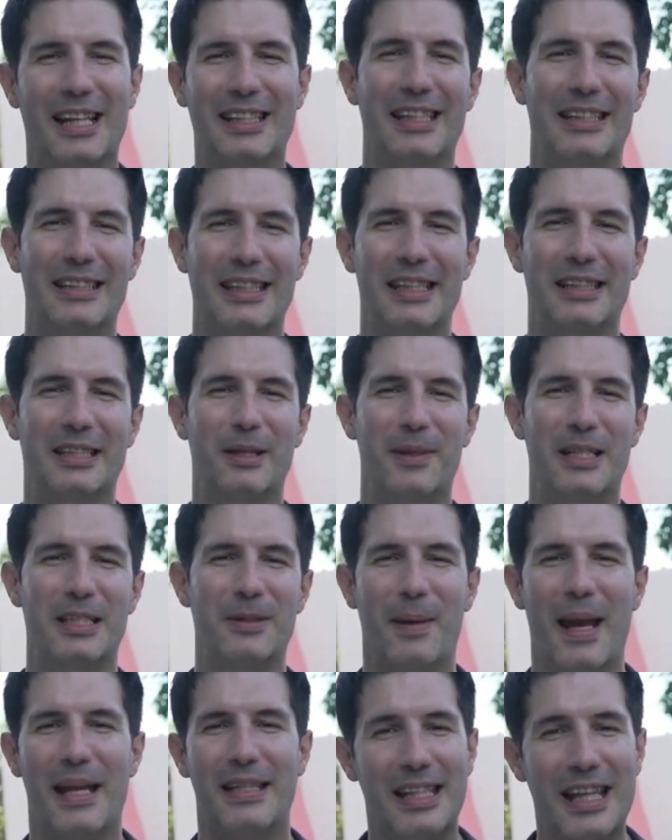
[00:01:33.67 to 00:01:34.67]
The system
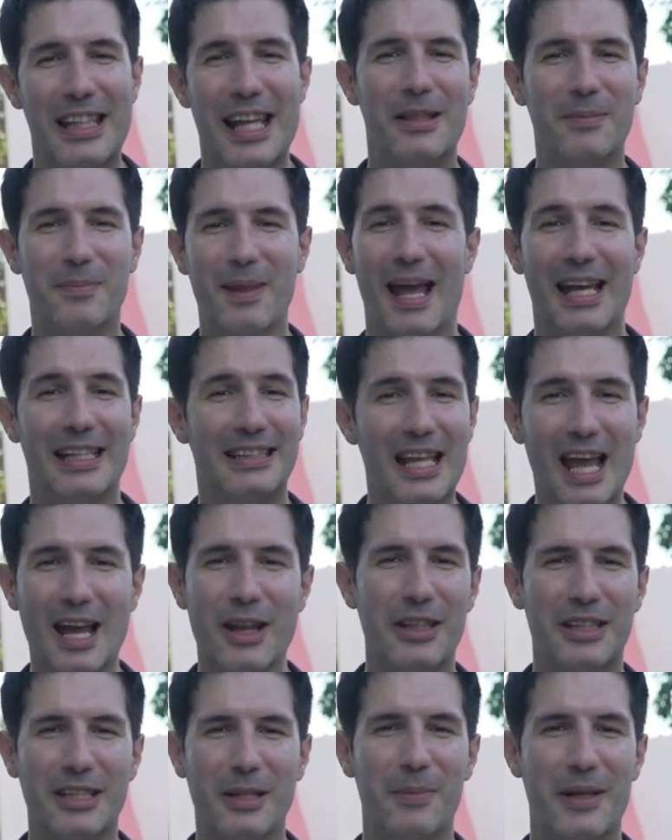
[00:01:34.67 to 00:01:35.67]
is based on advanced
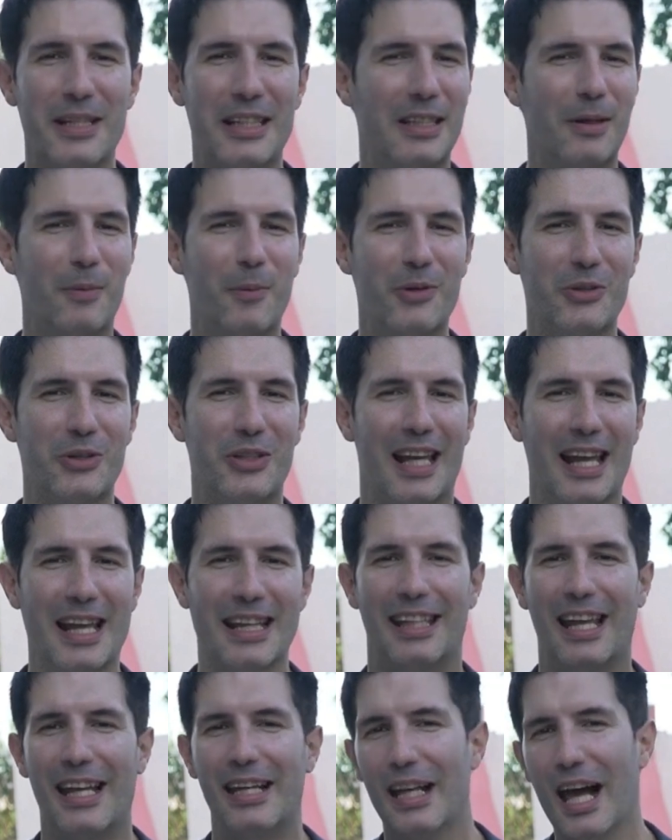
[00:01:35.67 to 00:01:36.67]
energy principles
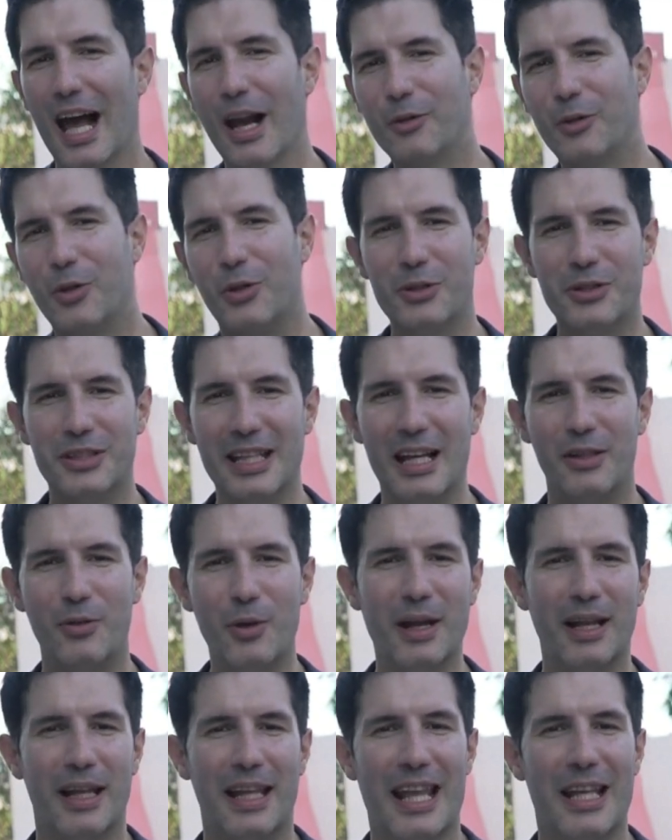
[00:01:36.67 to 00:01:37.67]
that allow you to
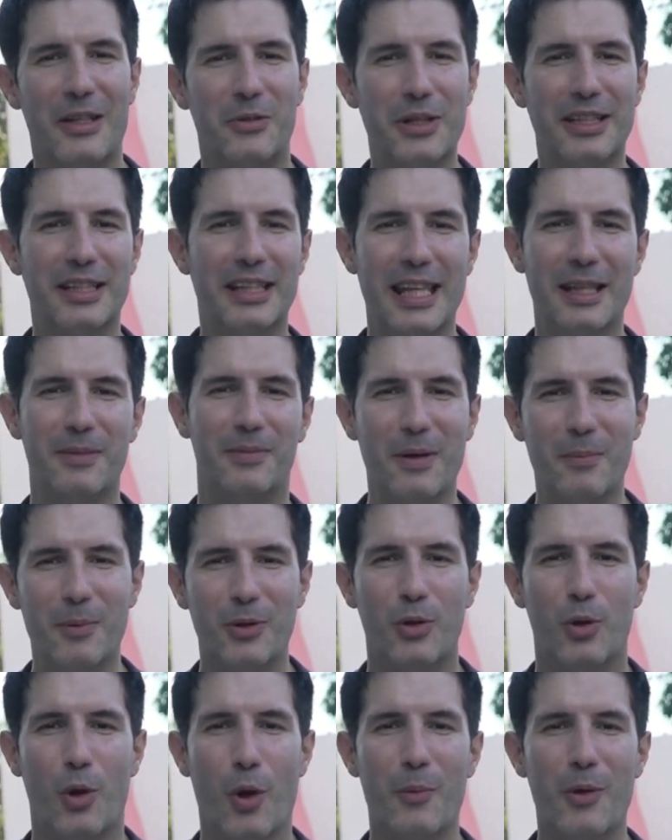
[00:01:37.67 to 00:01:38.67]
generate electricity from
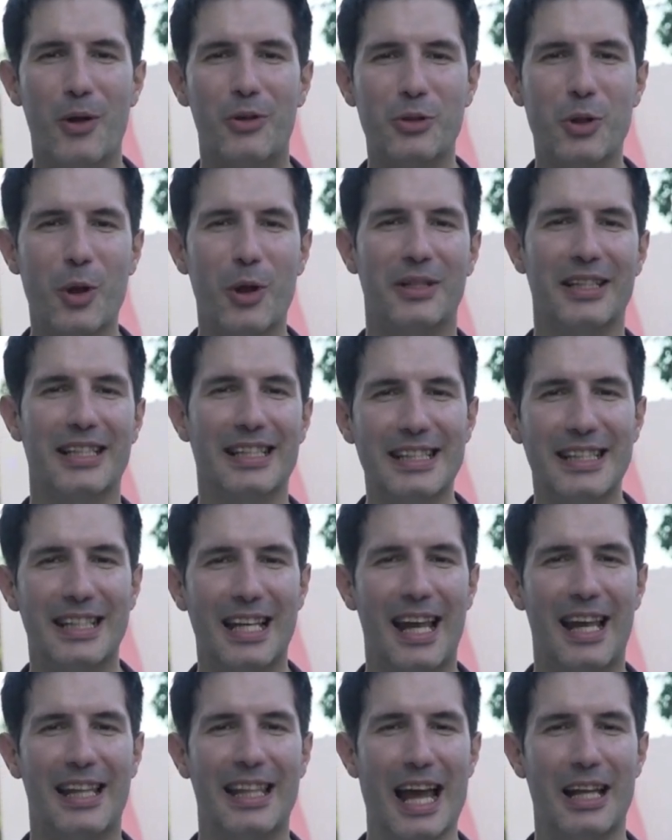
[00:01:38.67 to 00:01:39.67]
renewable sources
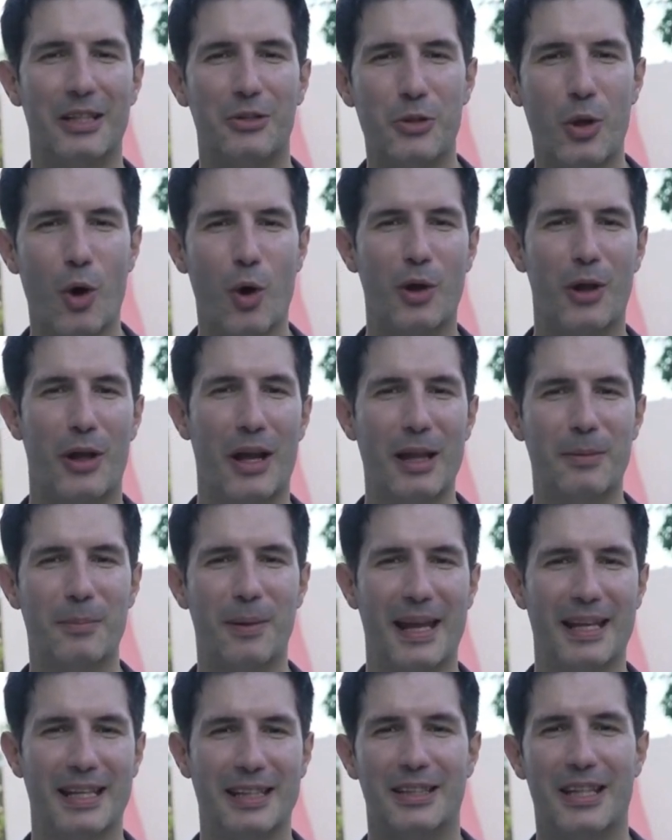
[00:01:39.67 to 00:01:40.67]
like solar and
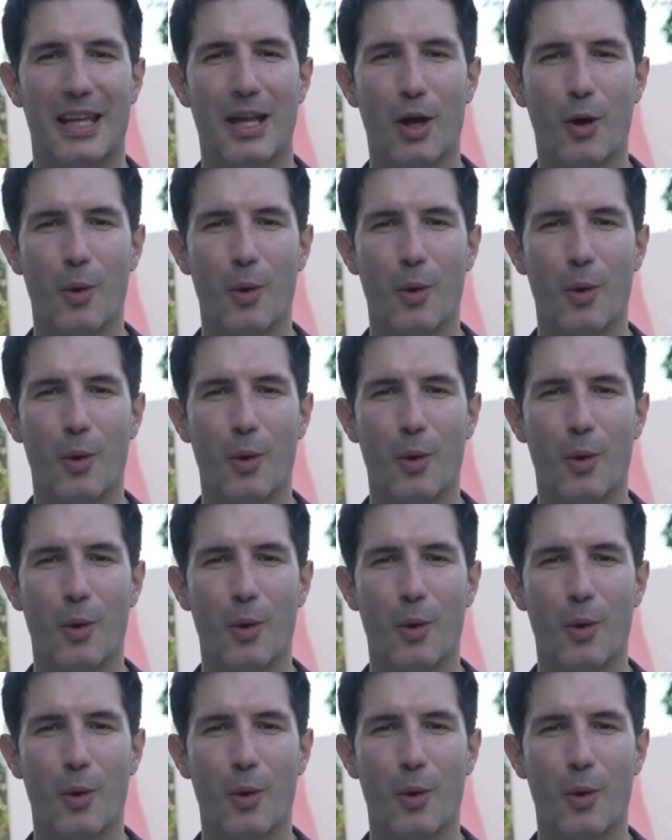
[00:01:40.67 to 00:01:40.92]
wind.